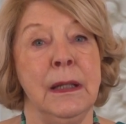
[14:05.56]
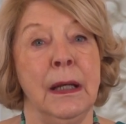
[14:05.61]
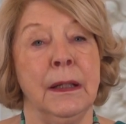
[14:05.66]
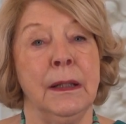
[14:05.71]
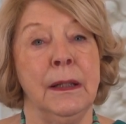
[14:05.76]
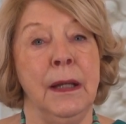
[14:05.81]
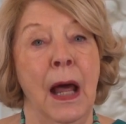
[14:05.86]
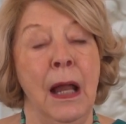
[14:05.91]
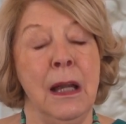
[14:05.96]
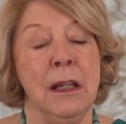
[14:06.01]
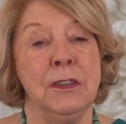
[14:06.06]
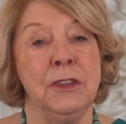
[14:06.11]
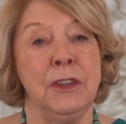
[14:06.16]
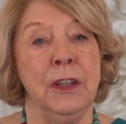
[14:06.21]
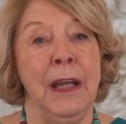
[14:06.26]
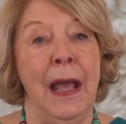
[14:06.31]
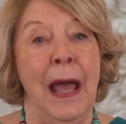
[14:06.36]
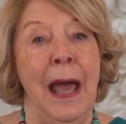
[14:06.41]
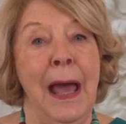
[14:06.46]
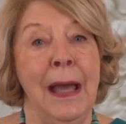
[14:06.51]

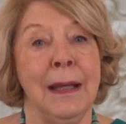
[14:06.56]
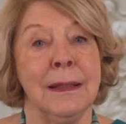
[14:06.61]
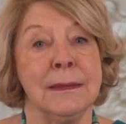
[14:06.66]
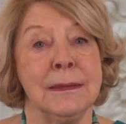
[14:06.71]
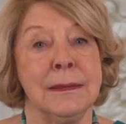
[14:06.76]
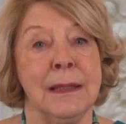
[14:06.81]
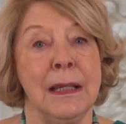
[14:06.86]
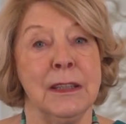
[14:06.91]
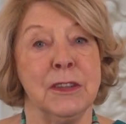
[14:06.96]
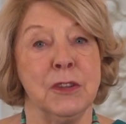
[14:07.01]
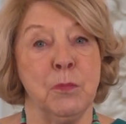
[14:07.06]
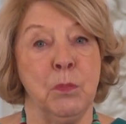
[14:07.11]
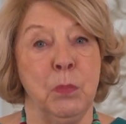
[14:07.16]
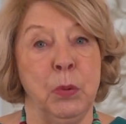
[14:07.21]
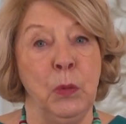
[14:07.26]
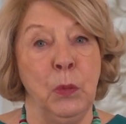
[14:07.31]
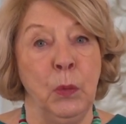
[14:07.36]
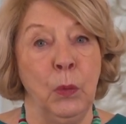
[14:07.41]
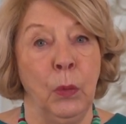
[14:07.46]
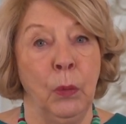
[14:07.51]
Technology Access
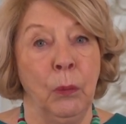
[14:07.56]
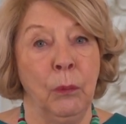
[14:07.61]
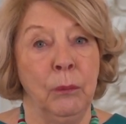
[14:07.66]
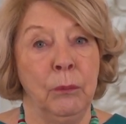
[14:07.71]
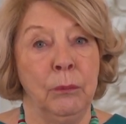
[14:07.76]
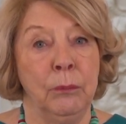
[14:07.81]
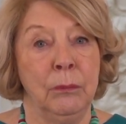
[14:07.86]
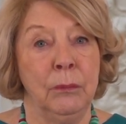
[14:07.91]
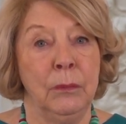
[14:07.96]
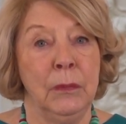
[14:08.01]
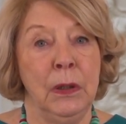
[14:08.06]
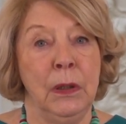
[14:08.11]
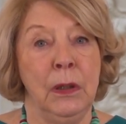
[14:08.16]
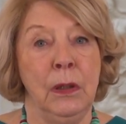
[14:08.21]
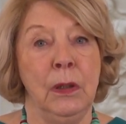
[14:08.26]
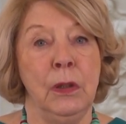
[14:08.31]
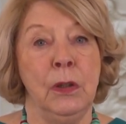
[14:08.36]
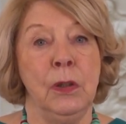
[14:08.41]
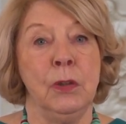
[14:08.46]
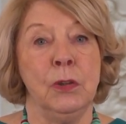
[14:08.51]
Pool,
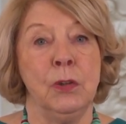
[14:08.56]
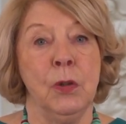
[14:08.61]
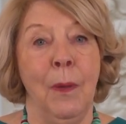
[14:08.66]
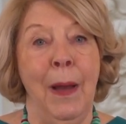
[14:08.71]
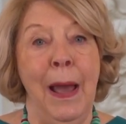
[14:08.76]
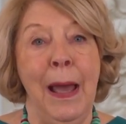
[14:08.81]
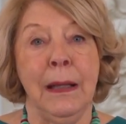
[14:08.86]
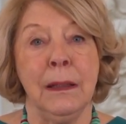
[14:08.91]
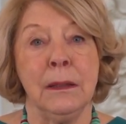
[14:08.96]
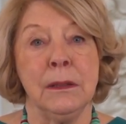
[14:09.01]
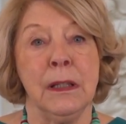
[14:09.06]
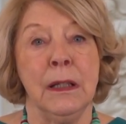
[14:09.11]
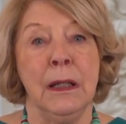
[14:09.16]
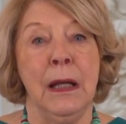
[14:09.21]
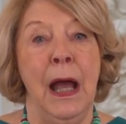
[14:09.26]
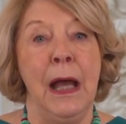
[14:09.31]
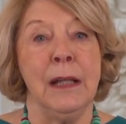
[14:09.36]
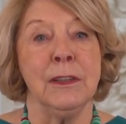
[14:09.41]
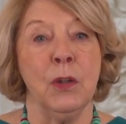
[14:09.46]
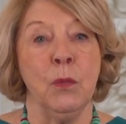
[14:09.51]
to act
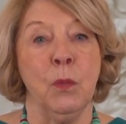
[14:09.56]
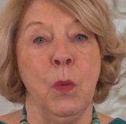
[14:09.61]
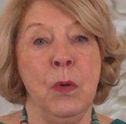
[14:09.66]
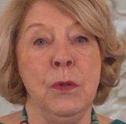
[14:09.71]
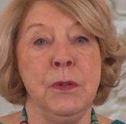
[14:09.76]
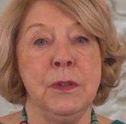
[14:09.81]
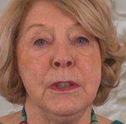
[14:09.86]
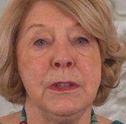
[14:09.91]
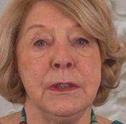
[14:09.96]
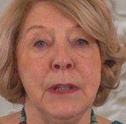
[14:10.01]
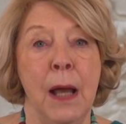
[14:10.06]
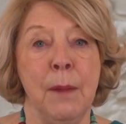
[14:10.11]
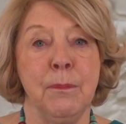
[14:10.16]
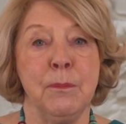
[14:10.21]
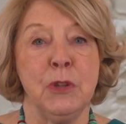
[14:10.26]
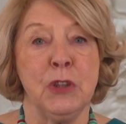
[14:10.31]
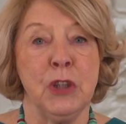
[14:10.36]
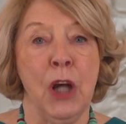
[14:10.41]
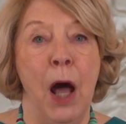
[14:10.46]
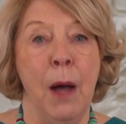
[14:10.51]
as a
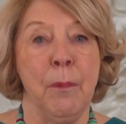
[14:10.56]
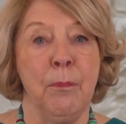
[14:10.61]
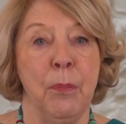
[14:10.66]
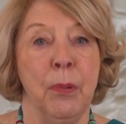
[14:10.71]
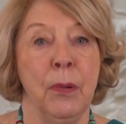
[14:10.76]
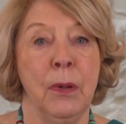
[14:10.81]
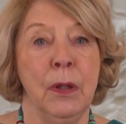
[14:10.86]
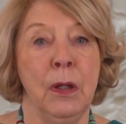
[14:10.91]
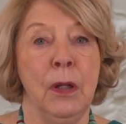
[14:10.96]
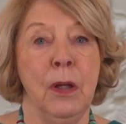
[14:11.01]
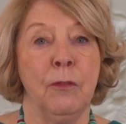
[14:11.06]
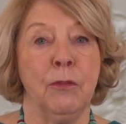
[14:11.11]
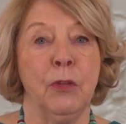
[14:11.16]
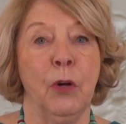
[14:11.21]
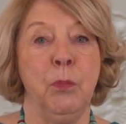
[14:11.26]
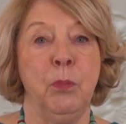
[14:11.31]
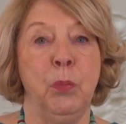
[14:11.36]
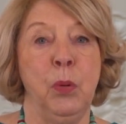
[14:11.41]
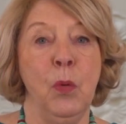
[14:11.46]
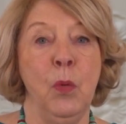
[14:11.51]
one-stop shop
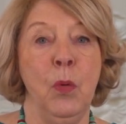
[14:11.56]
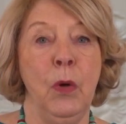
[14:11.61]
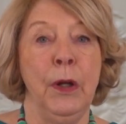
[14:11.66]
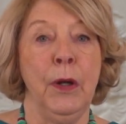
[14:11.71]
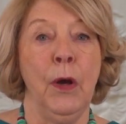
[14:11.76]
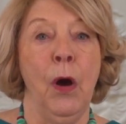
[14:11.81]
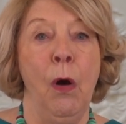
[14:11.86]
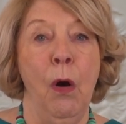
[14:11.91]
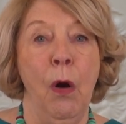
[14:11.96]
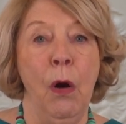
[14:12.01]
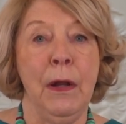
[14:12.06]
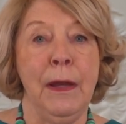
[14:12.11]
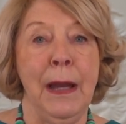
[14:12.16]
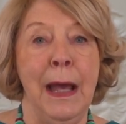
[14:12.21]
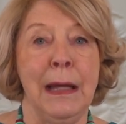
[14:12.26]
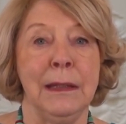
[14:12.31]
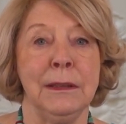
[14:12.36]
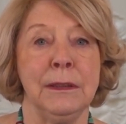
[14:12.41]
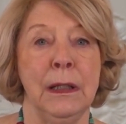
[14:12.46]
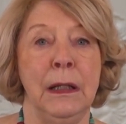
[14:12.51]
for pooling all
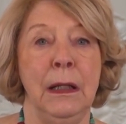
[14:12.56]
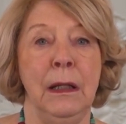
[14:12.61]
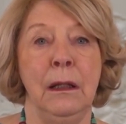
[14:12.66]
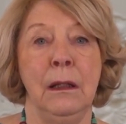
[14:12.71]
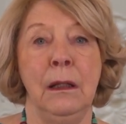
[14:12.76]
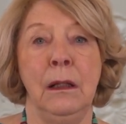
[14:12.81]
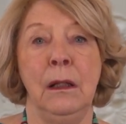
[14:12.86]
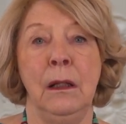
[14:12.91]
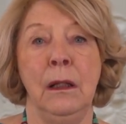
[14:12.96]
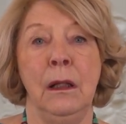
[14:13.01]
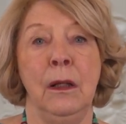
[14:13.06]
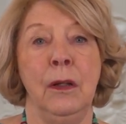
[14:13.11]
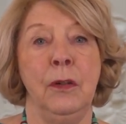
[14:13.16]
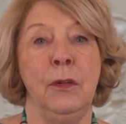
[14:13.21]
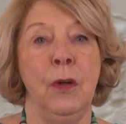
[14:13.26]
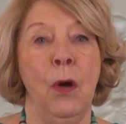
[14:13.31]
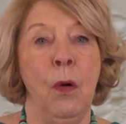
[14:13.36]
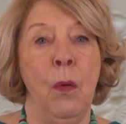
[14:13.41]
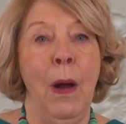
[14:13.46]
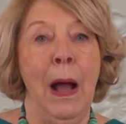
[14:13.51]
data,
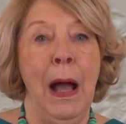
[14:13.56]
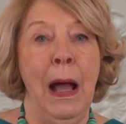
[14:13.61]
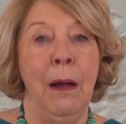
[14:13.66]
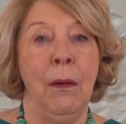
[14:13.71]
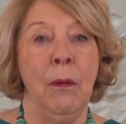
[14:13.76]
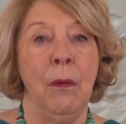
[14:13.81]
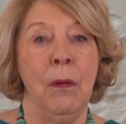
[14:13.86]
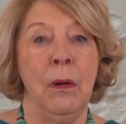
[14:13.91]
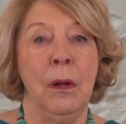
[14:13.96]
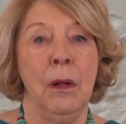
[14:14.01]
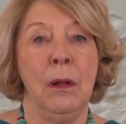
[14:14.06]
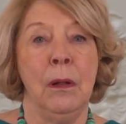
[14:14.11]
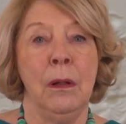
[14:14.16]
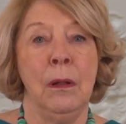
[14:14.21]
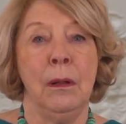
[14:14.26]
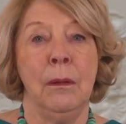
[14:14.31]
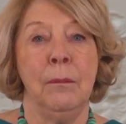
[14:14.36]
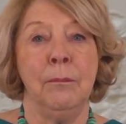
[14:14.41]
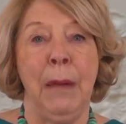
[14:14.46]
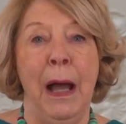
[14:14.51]
know-how,
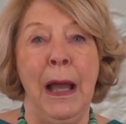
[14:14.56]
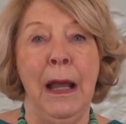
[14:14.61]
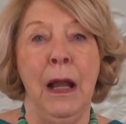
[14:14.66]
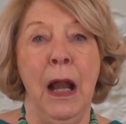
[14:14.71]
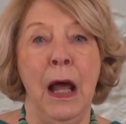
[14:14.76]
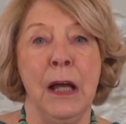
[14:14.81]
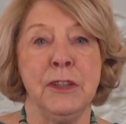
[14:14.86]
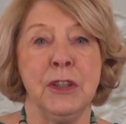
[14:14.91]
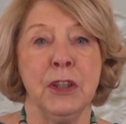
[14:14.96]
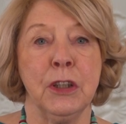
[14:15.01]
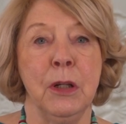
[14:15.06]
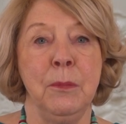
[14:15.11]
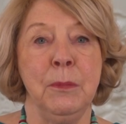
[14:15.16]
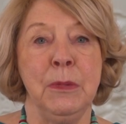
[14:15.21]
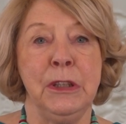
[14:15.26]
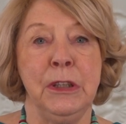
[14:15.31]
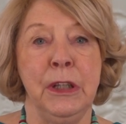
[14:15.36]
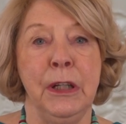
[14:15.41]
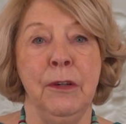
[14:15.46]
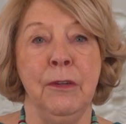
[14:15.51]
biological
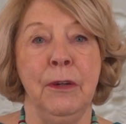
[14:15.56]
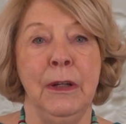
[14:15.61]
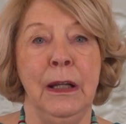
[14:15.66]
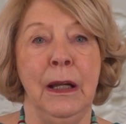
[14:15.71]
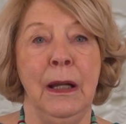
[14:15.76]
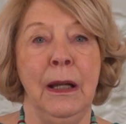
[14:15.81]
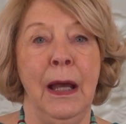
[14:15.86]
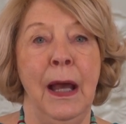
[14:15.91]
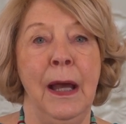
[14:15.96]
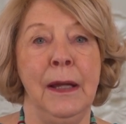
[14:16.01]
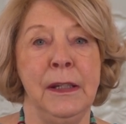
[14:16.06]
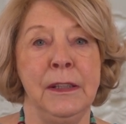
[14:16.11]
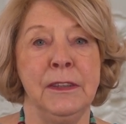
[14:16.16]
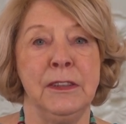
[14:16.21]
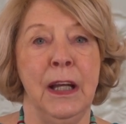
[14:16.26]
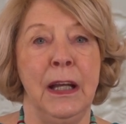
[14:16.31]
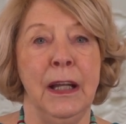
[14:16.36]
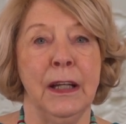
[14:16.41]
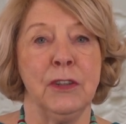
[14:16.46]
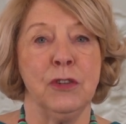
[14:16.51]
material, and
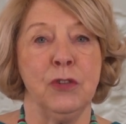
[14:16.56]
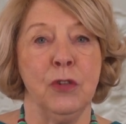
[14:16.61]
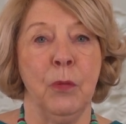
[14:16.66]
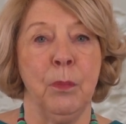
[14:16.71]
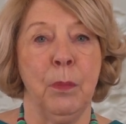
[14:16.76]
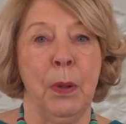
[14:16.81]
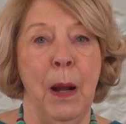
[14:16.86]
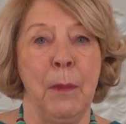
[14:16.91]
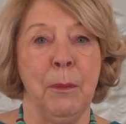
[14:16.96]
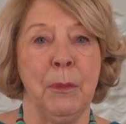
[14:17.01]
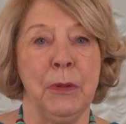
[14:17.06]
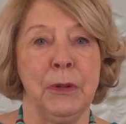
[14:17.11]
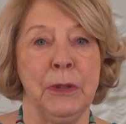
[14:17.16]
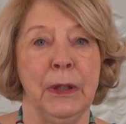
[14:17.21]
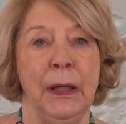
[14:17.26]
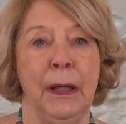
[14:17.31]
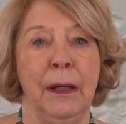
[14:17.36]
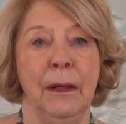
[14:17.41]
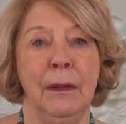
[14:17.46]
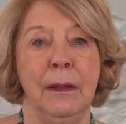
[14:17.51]
intellectual
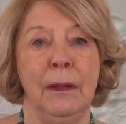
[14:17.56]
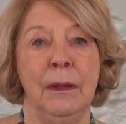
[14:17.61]
property,